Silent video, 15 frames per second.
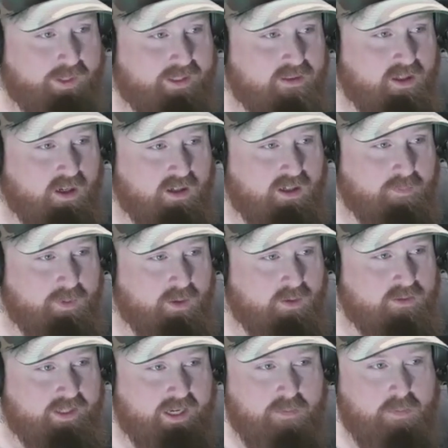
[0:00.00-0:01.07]
we can talk
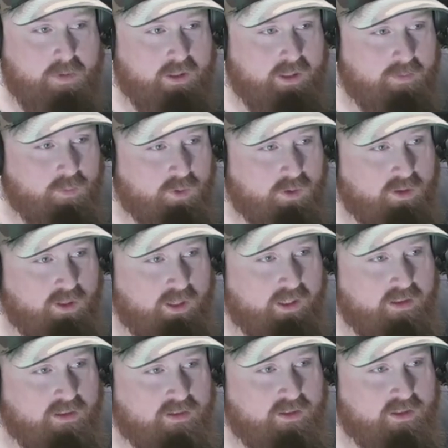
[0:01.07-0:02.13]
about 10 million more
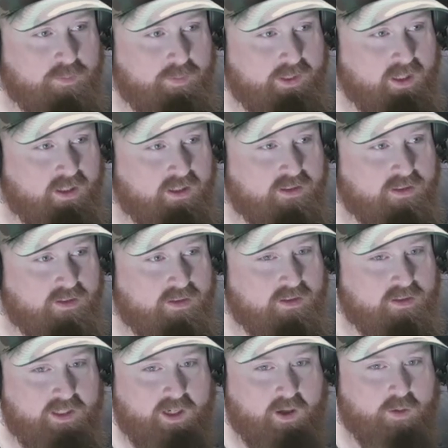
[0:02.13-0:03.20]
things just
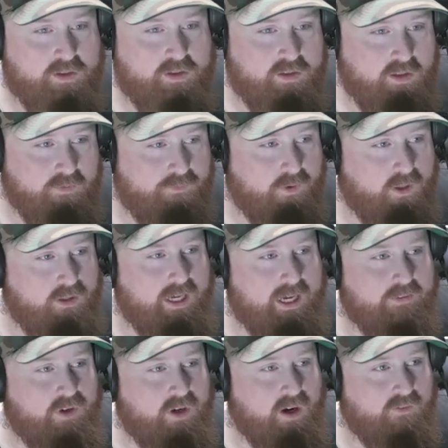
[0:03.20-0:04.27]
because, you know, it's fun to
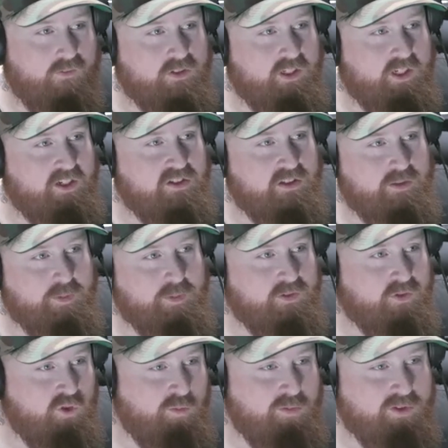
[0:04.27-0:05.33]
have conversations, but
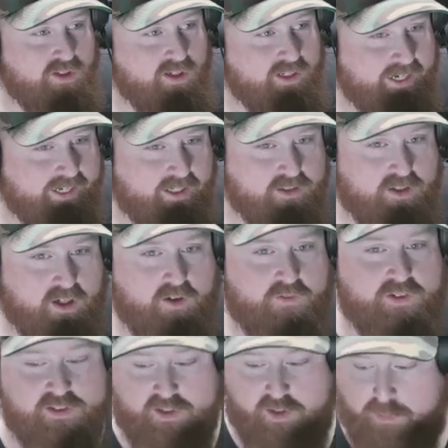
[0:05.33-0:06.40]
Zoom is going to kick us off
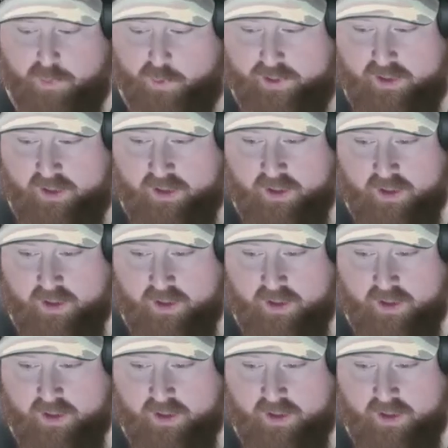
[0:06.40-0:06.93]
at some point.